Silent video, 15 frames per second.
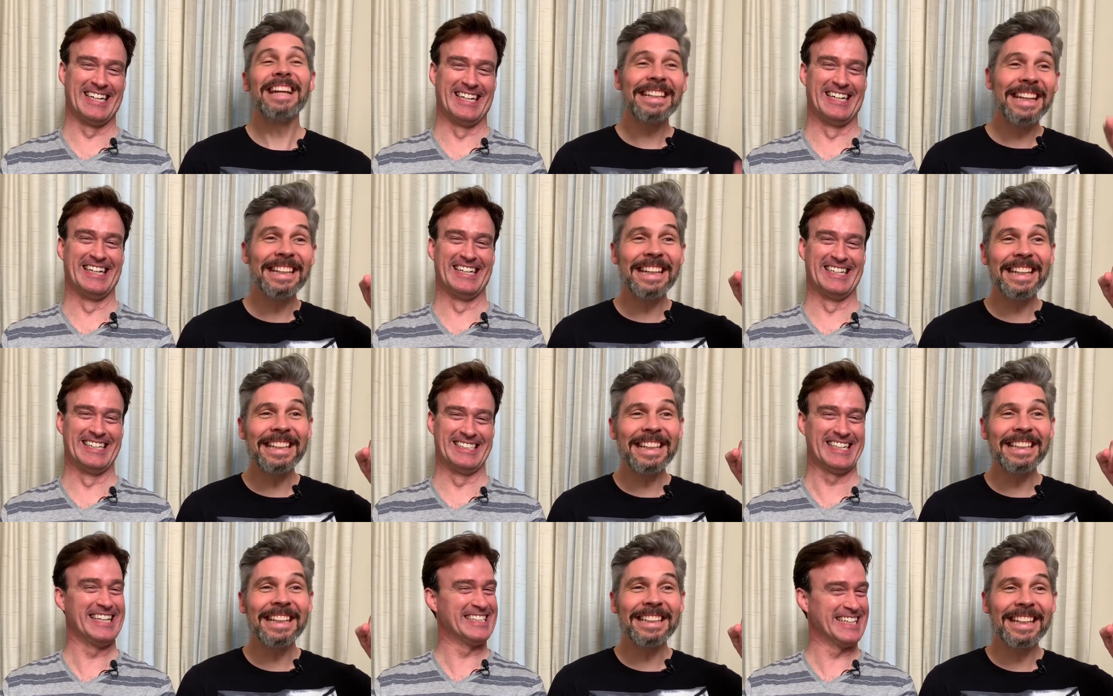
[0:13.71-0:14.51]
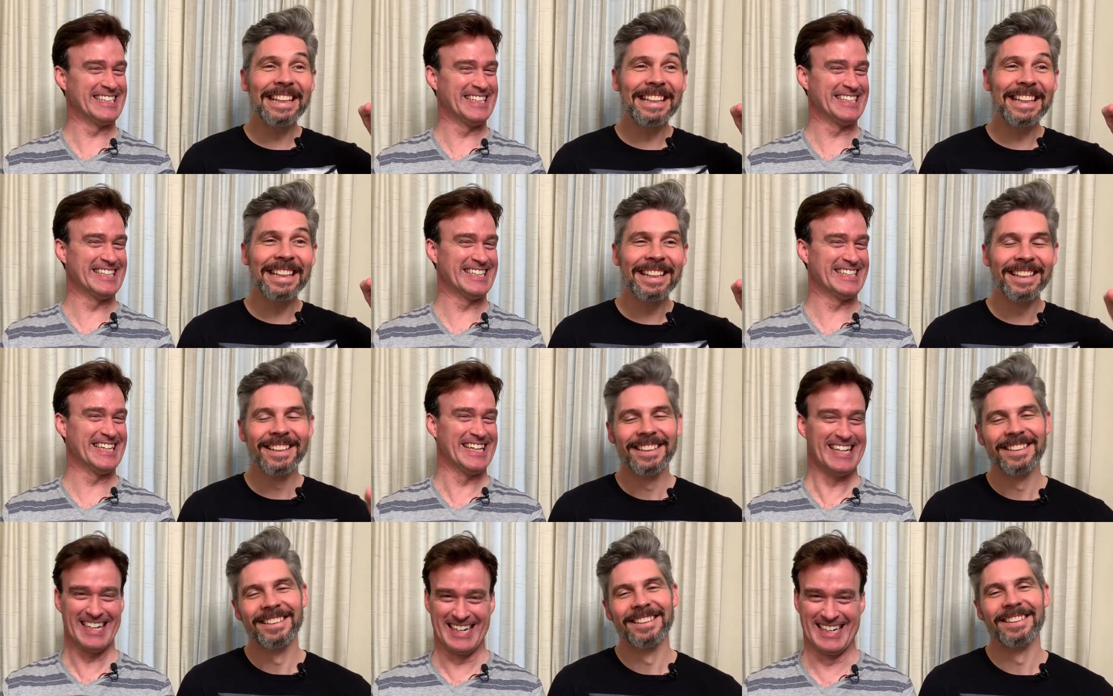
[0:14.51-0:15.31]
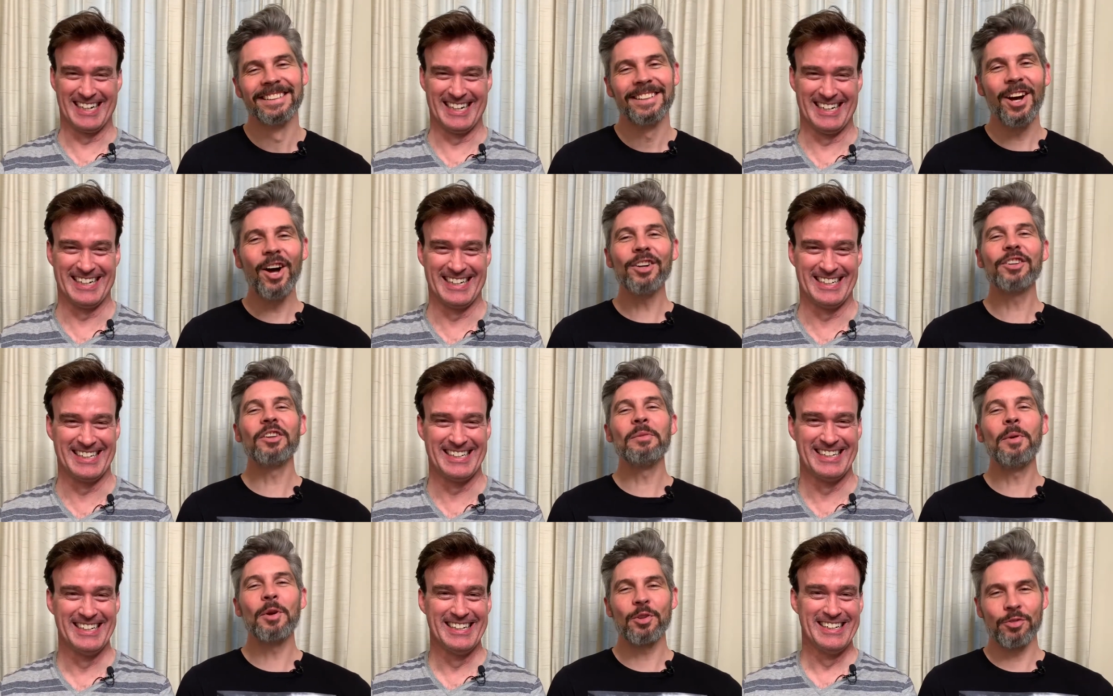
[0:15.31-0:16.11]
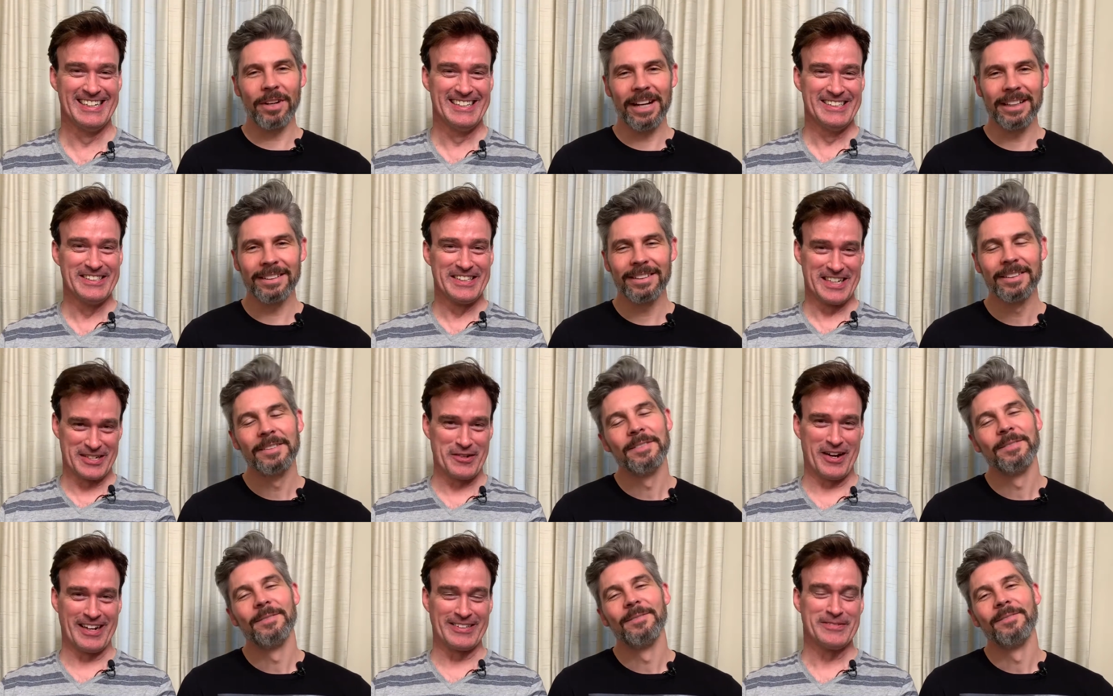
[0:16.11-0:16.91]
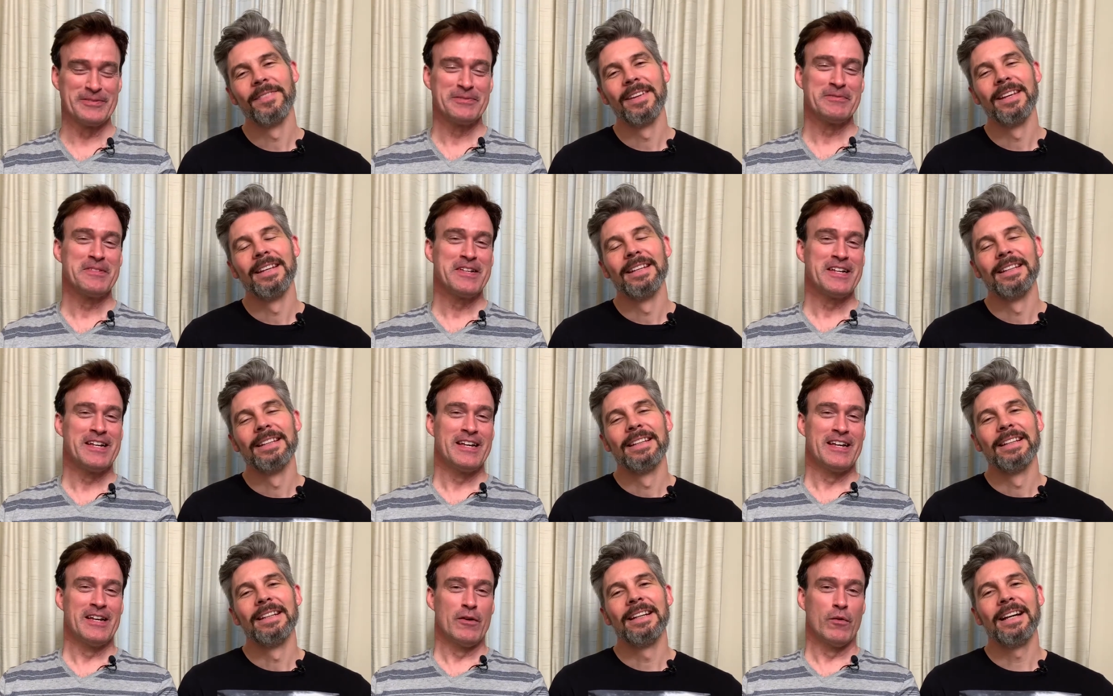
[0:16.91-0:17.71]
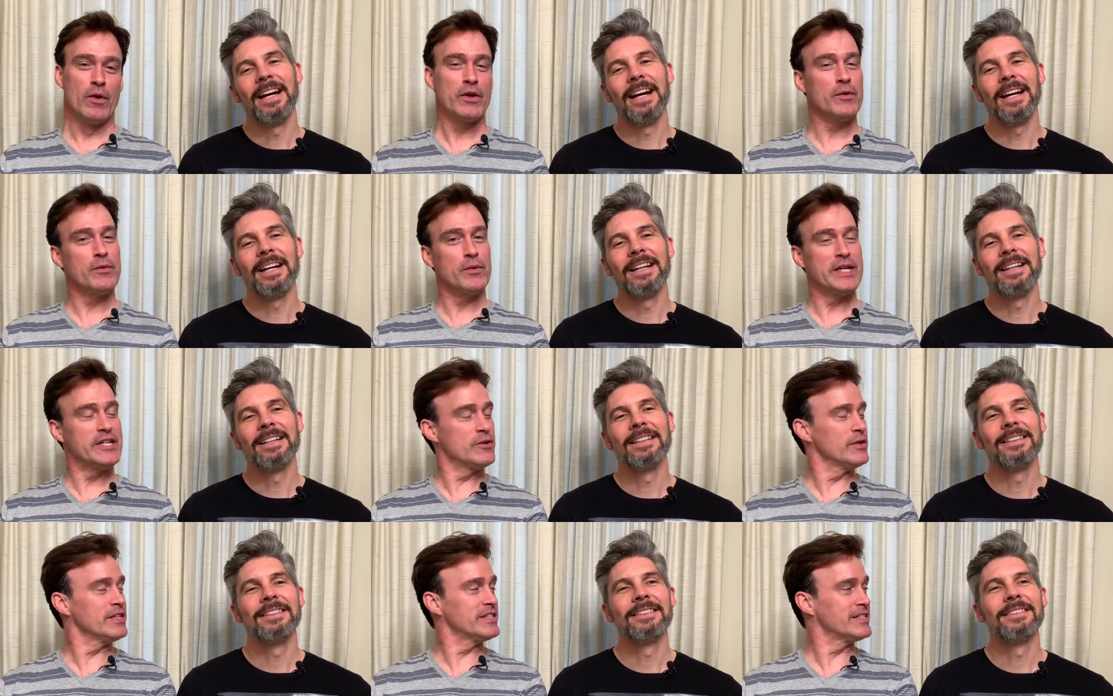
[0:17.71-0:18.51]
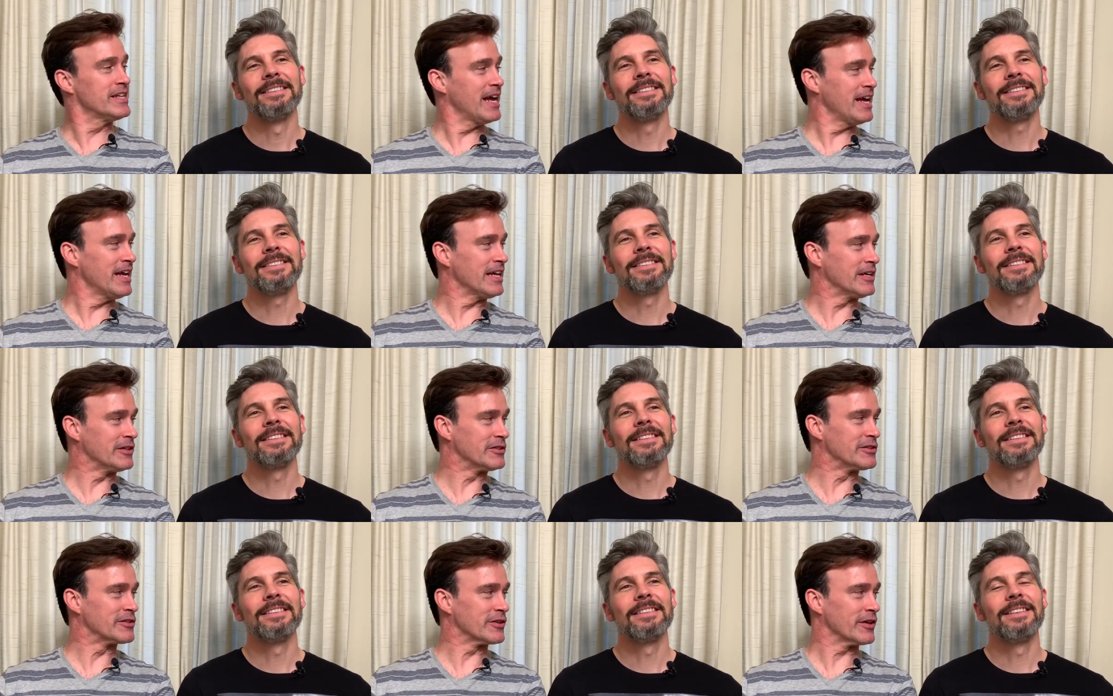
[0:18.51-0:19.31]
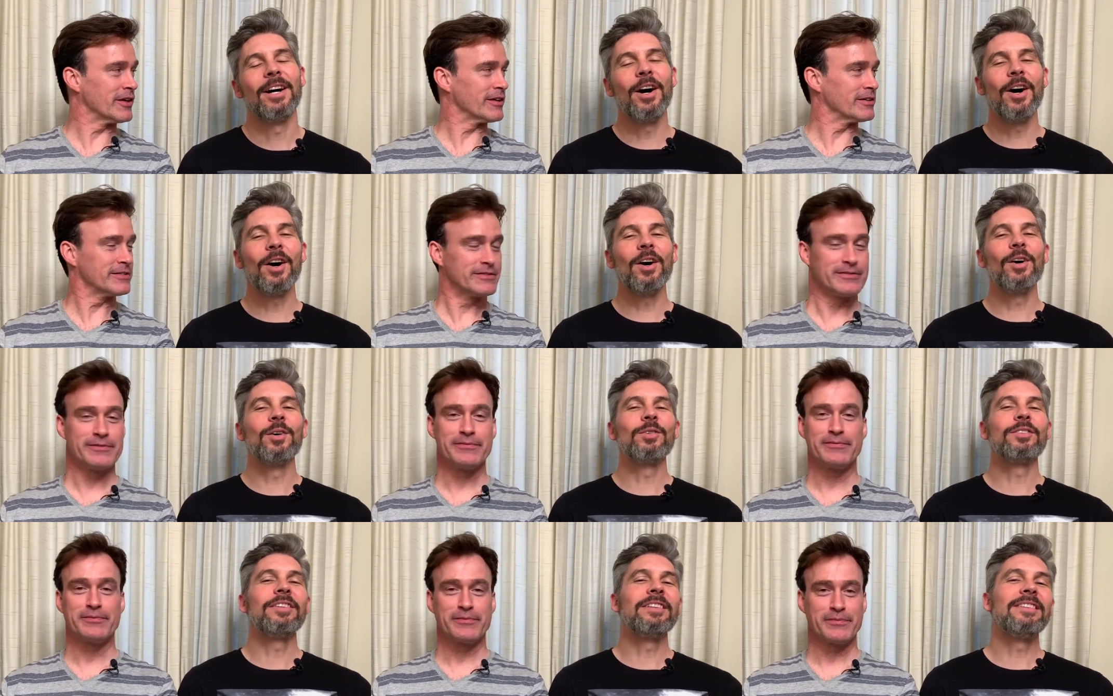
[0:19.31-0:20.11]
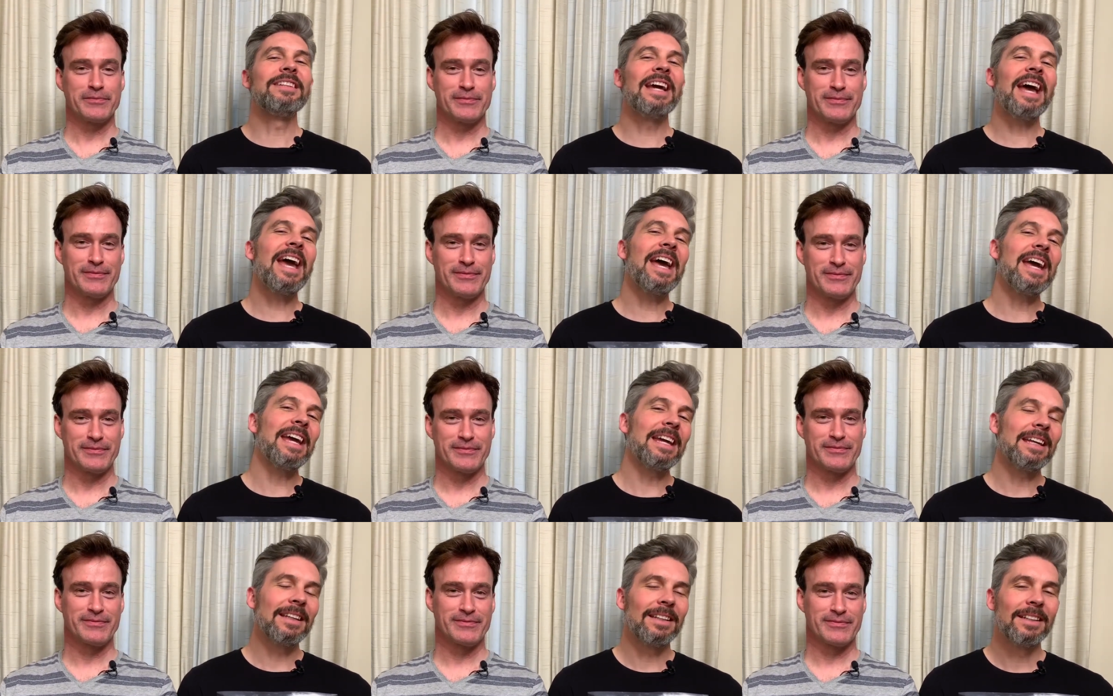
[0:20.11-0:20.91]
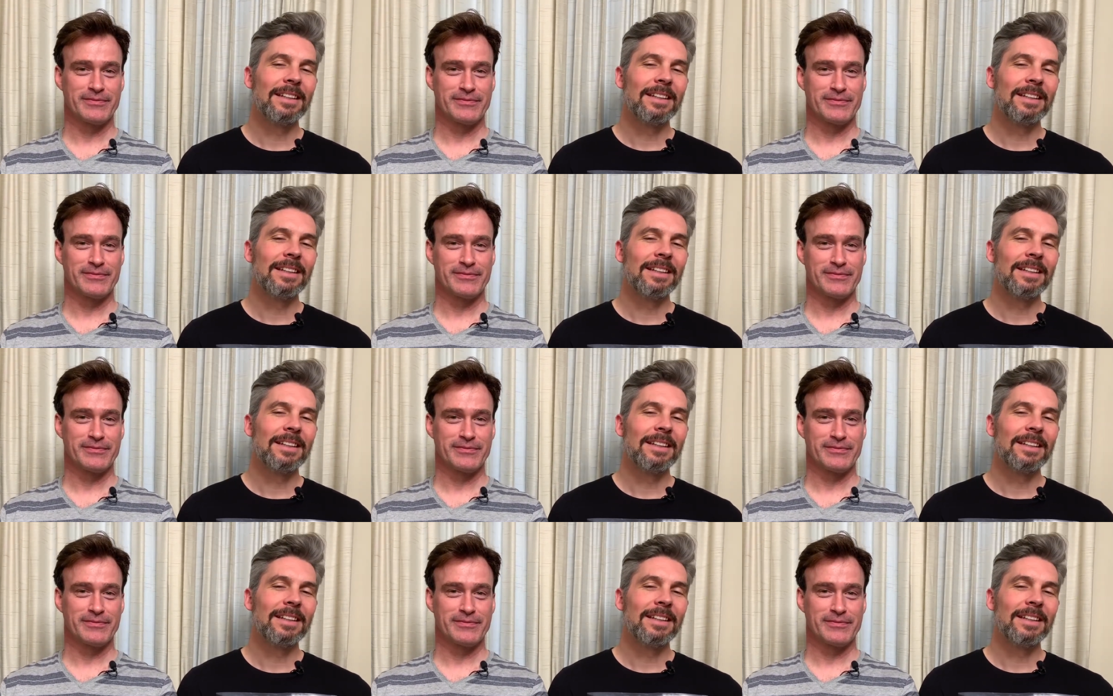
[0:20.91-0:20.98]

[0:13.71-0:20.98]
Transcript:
Speaker 1: ding, ding, ding, ding, ding, ding, ding, ding,
Speaker 2: ding. On to the bonus round.
Speaker 1: That's right. What uh, are we doing today, good sir?
Speaker 2: Oh, today.